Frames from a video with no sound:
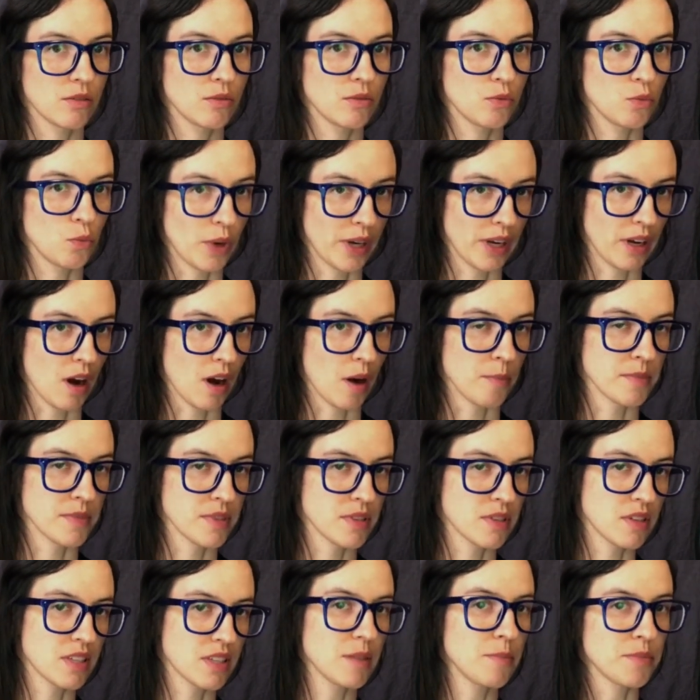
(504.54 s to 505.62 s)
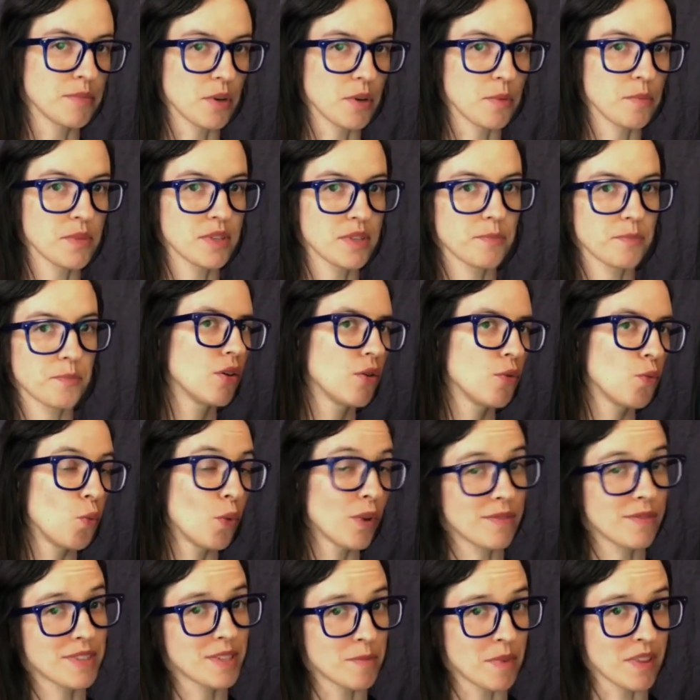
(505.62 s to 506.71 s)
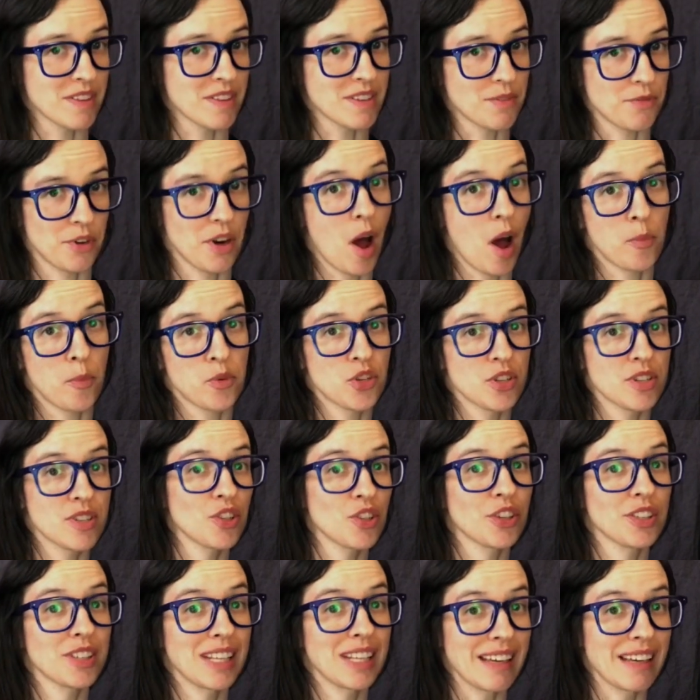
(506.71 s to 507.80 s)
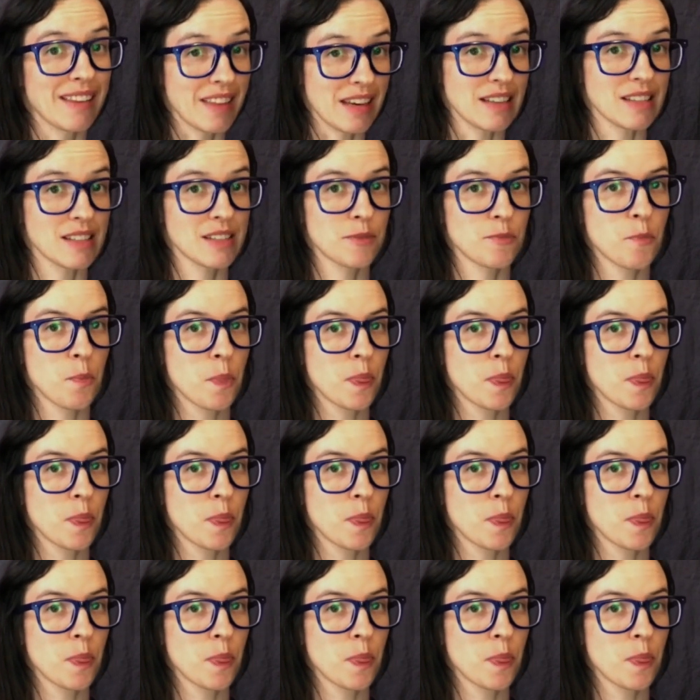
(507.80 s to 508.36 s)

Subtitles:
when it comes to symptoms. What if some of the different options look like this?